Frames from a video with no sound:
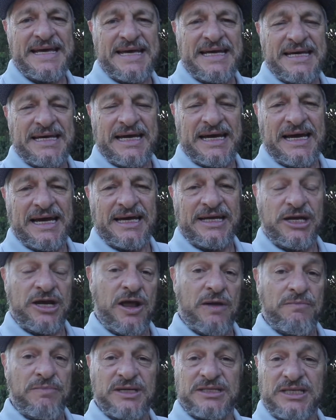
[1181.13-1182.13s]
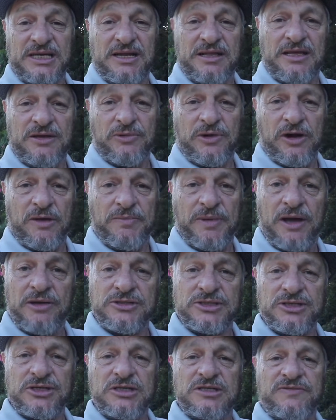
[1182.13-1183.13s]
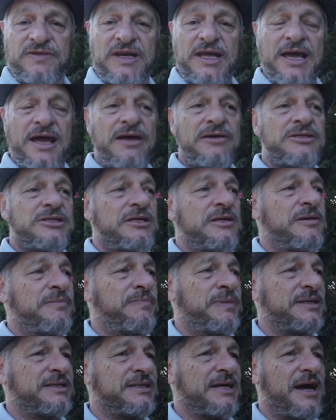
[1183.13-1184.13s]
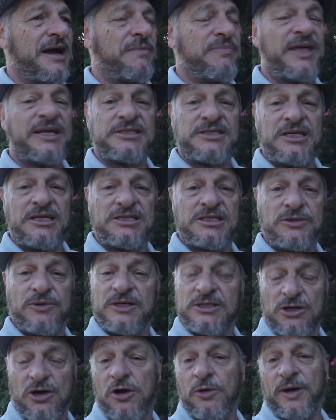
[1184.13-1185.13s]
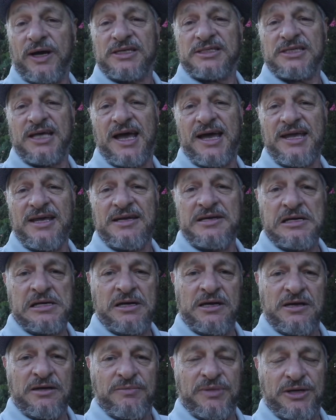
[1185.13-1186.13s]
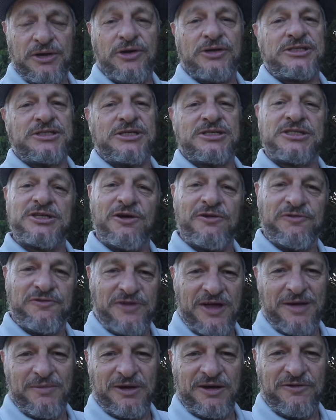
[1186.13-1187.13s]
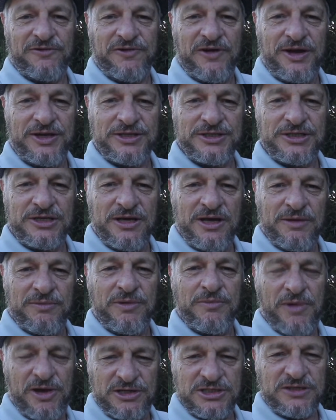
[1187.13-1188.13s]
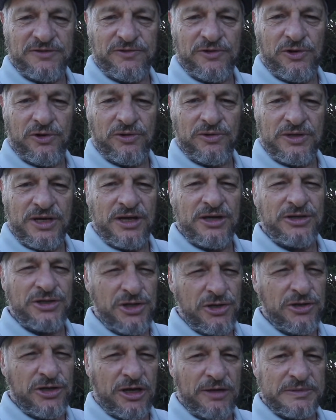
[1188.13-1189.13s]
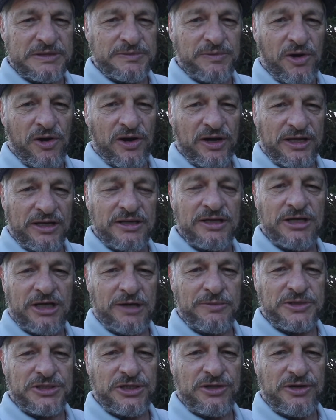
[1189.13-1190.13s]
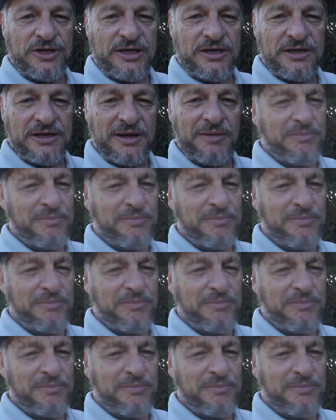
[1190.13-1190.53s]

you don't miss anything when I post these videos. But that's it. So as I always say, be nice to yourself, family and friends, but most of all, you keep smiling, keep shooting, and